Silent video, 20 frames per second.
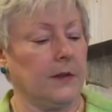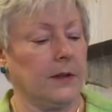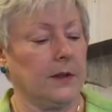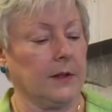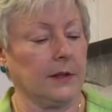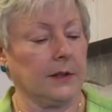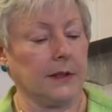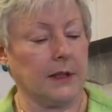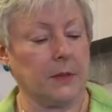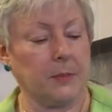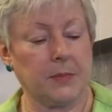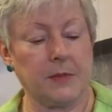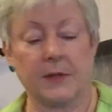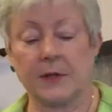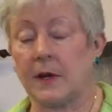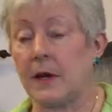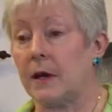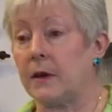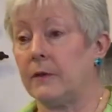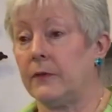the
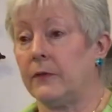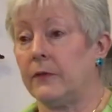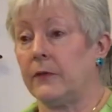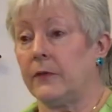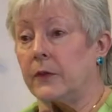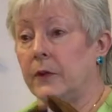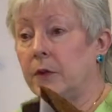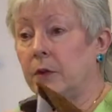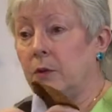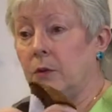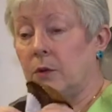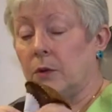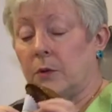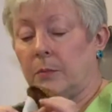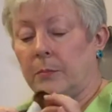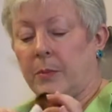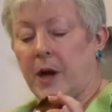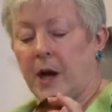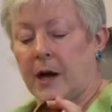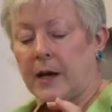lips of
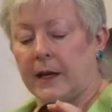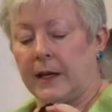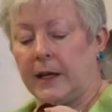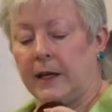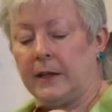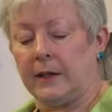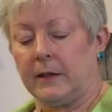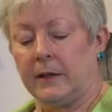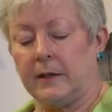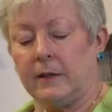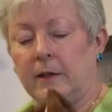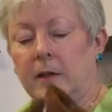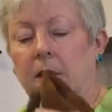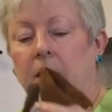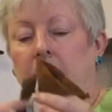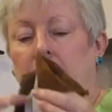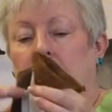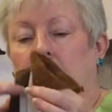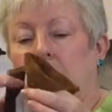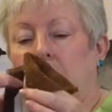your pocket
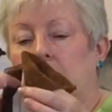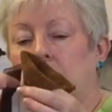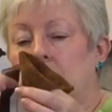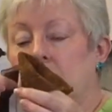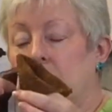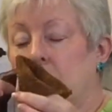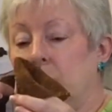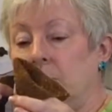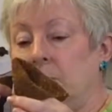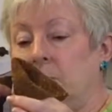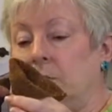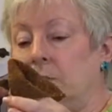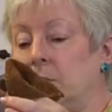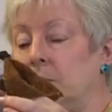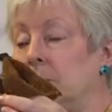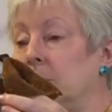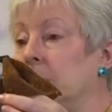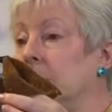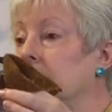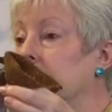
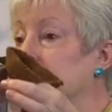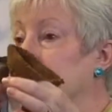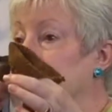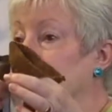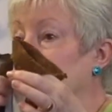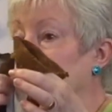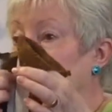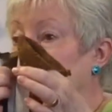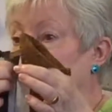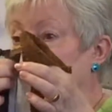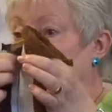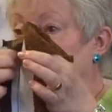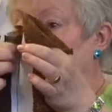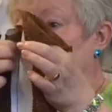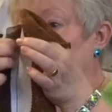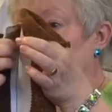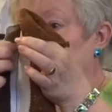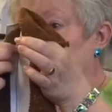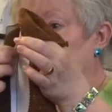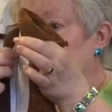to
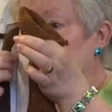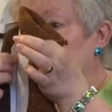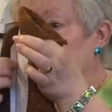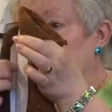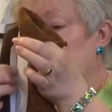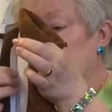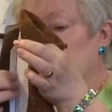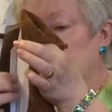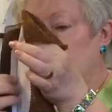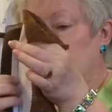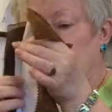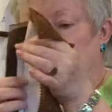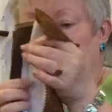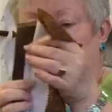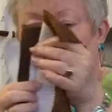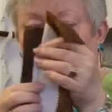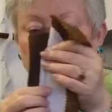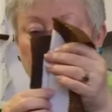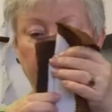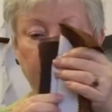these
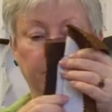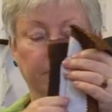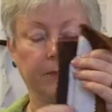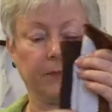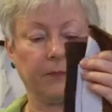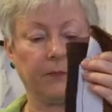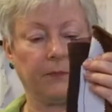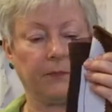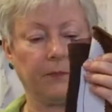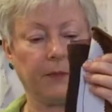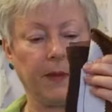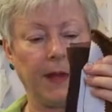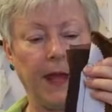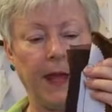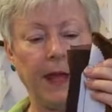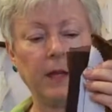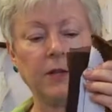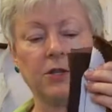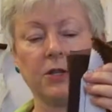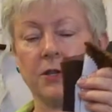uh,
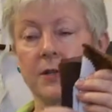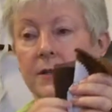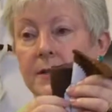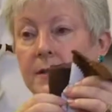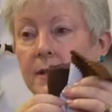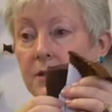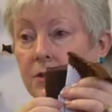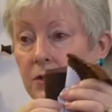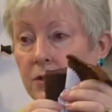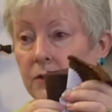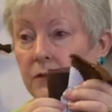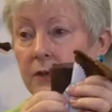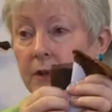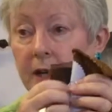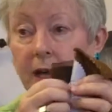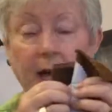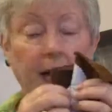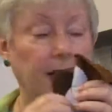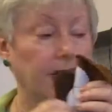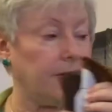edges that you've
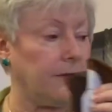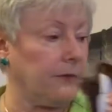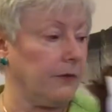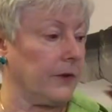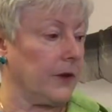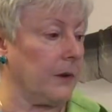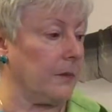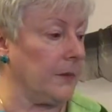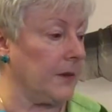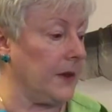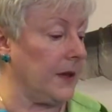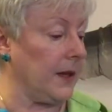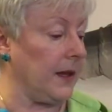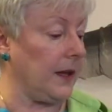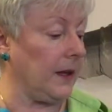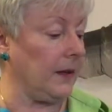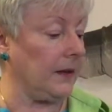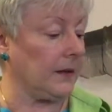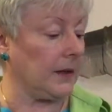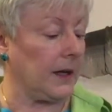cut from
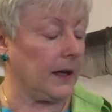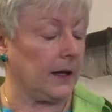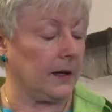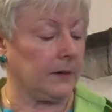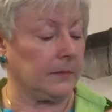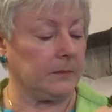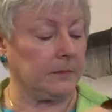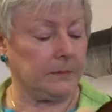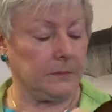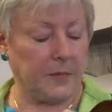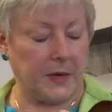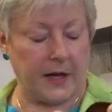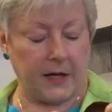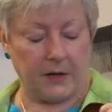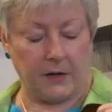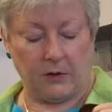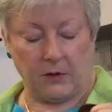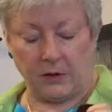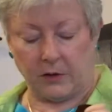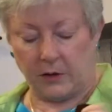the uh,
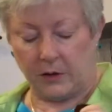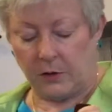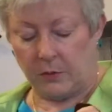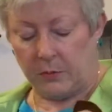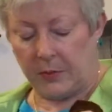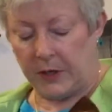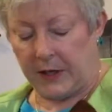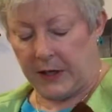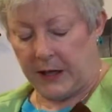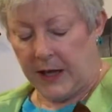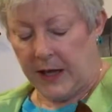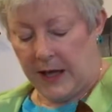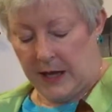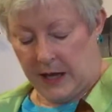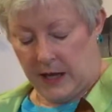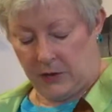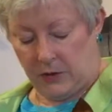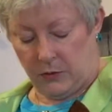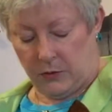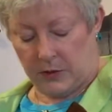buttonhole opening.
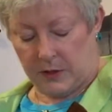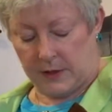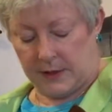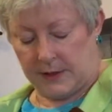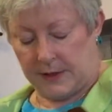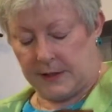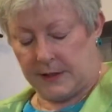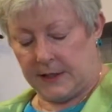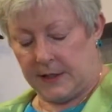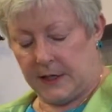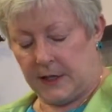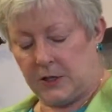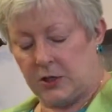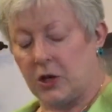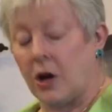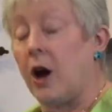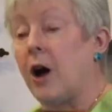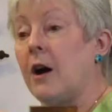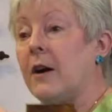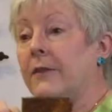And you want to
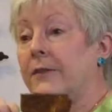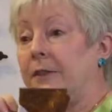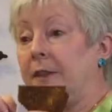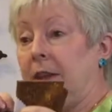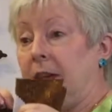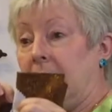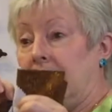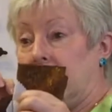stitch off the